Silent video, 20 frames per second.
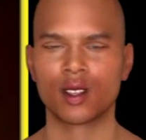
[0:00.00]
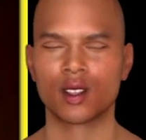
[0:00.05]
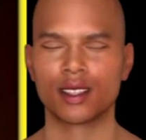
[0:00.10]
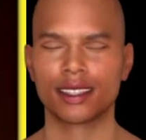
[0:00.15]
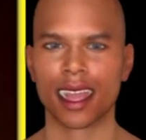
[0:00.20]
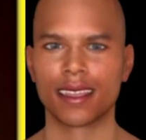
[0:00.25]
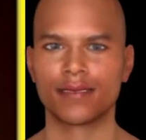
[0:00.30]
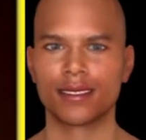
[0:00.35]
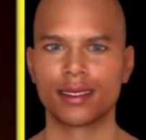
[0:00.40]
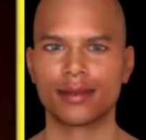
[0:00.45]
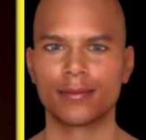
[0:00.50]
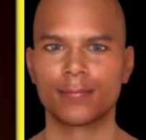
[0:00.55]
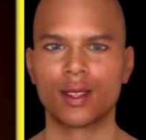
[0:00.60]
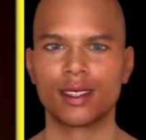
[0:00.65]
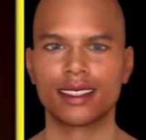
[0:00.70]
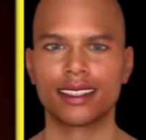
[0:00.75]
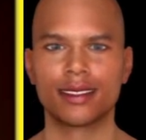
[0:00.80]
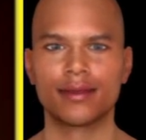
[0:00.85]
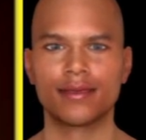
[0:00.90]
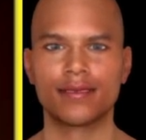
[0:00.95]
words and
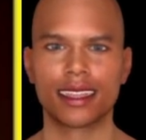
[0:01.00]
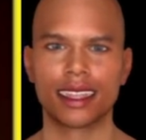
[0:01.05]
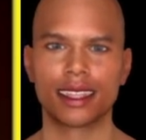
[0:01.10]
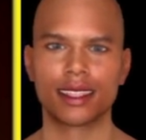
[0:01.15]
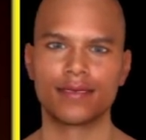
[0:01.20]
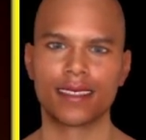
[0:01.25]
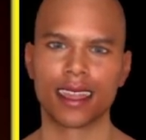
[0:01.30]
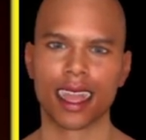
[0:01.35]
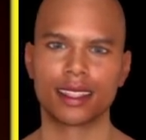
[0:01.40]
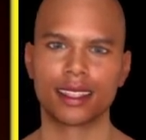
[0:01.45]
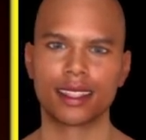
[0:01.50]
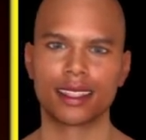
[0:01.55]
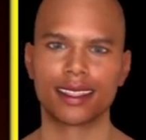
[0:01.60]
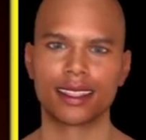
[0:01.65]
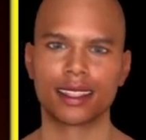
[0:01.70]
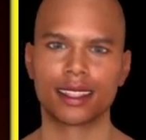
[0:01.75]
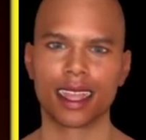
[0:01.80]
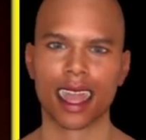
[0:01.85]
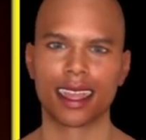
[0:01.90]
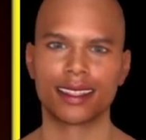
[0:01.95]
what they mean and how they
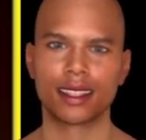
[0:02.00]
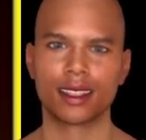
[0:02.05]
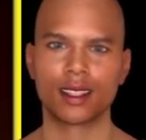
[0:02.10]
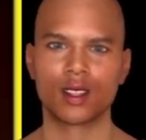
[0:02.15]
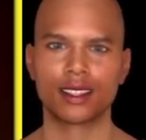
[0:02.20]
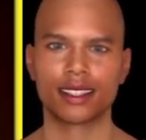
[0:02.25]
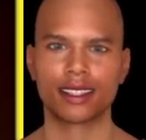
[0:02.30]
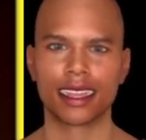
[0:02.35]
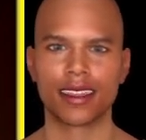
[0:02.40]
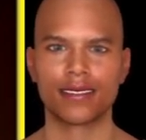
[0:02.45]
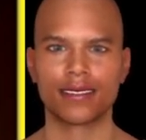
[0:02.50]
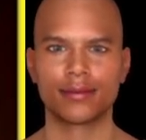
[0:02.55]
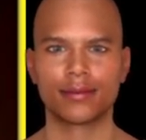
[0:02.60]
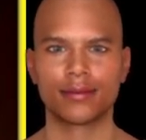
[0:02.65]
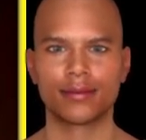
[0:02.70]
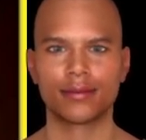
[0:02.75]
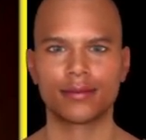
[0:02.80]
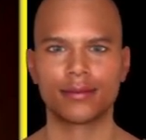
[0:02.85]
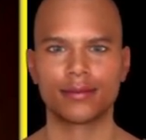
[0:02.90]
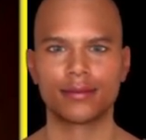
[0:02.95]
were used in
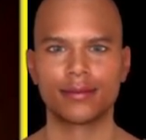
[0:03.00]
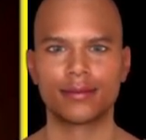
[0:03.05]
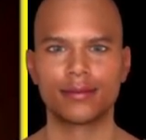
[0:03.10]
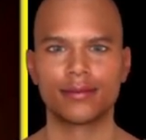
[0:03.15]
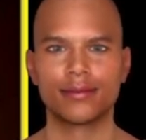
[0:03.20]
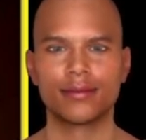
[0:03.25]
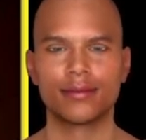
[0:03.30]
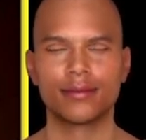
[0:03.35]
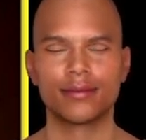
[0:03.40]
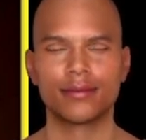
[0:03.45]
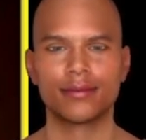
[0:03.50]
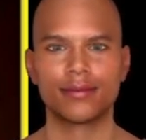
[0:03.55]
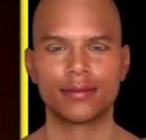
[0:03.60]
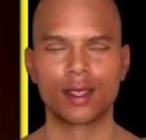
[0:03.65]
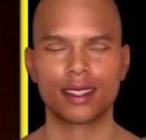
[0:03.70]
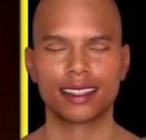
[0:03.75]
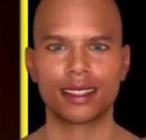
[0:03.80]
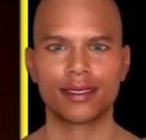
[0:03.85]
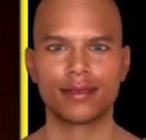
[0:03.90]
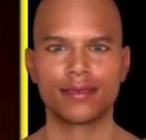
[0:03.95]
context.
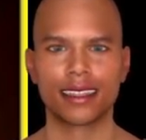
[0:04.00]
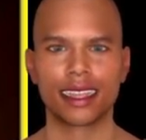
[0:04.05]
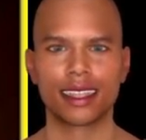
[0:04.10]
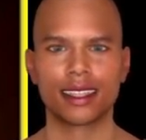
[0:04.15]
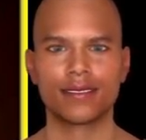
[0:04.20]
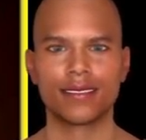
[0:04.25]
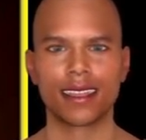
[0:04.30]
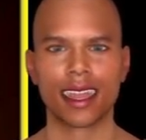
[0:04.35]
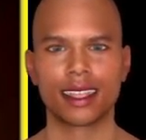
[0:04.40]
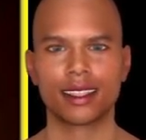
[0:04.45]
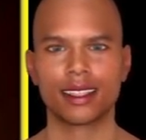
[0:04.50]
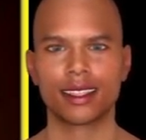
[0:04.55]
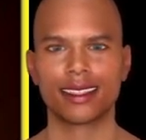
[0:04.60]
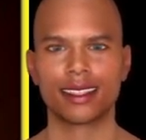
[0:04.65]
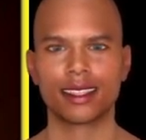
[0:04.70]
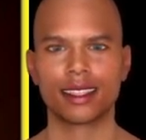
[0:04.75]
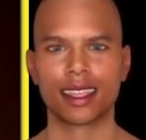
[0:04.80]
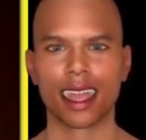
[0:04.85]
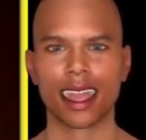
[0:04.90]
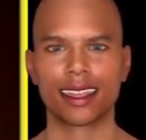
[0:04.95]
You won't find the
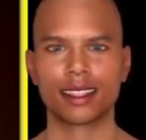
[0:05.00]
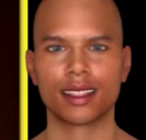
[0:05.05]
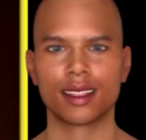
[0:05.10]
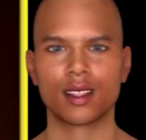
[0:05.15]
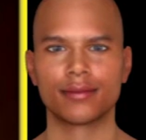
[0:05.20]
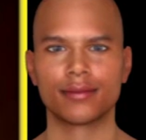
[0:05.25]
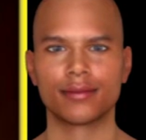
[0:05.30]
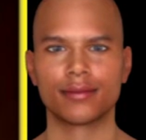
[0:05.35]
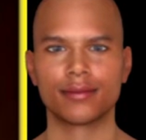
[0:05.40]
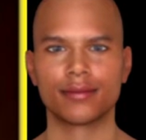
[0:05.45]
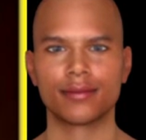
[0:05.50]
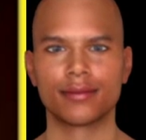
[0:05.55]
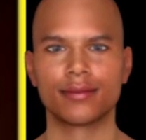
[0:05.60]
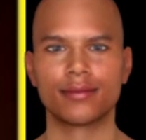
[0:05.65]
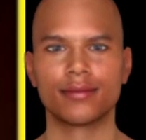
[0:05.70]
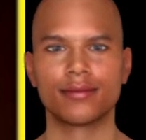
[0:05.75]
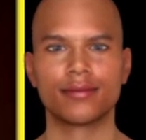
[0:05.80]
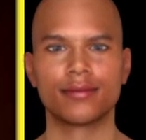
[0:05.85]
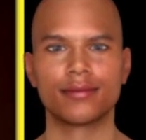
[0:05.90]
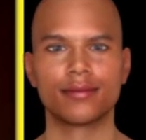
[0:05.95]
word Trinity there.
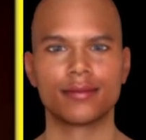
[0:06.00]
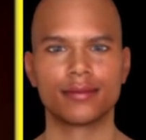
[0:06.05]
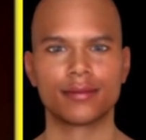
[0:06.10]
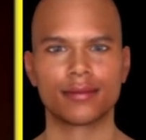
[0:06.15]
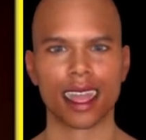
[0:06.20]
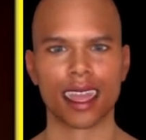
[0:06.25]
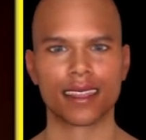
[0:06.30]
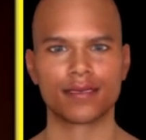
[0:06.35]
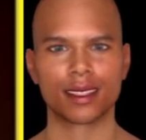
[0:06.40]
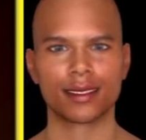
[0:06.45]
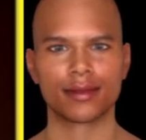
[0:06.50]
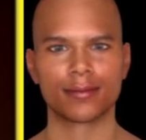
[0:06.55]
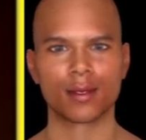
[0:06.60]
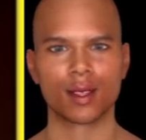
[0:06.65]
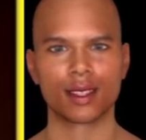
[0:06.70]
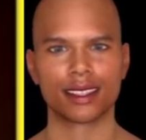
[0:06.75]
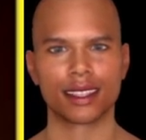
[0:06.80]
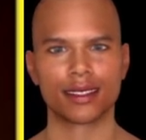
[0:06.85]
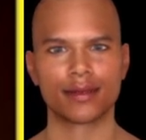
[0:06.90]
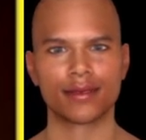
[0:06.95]
You will
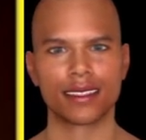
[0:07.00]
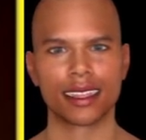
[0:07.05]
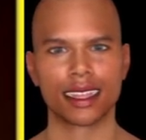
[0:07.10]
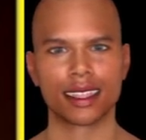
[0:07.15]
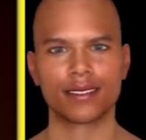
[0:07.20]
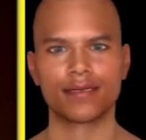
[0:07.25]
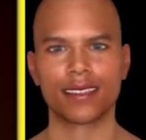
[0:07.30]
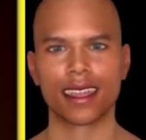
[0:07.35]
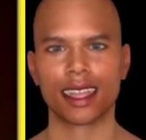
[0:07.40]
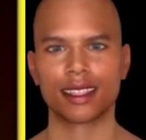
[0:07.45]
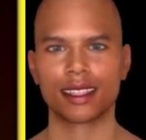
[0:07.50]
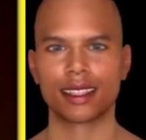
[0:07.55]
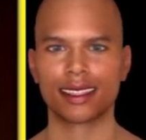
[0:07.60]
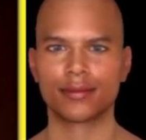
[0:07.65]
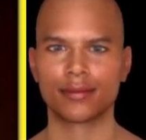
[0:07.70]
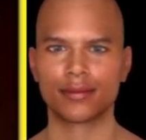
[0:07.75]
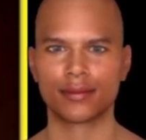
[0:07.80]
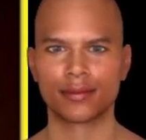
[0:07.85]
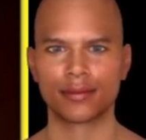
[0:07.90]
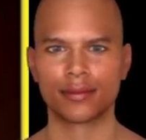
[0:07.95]
find the word sword
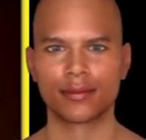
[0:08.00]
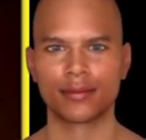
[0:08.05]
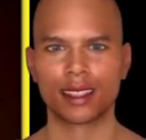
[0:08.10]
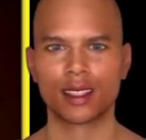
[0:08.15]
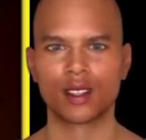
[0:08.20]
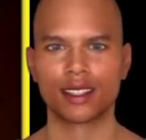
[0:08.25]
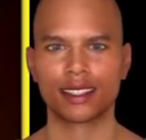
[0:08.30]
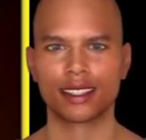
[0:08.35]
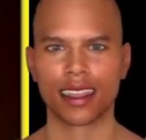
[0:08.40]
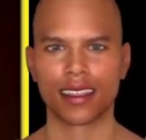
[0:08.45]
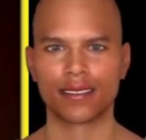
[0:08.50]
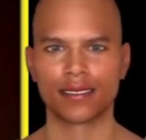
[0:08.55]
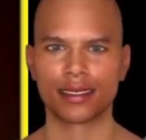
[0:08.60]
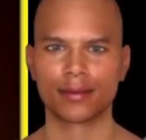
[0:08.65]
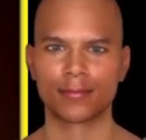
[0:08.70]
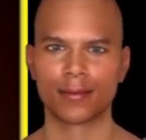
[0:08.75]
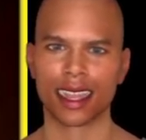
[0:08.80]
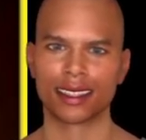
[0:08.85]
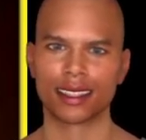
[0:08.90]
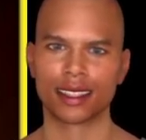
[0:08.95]
there, over
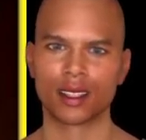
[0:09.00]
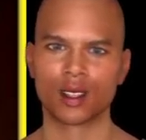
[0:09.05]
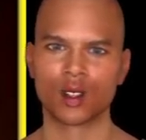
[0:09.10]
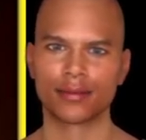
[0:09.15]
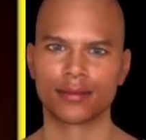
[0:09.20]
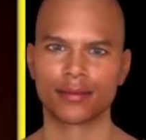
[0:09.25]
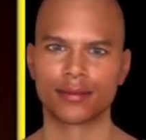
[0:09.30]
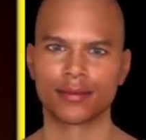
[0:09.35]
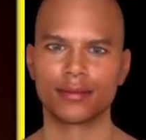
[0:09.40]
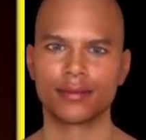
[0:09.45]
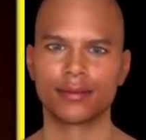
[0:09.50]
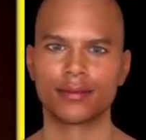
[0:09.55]
200 times.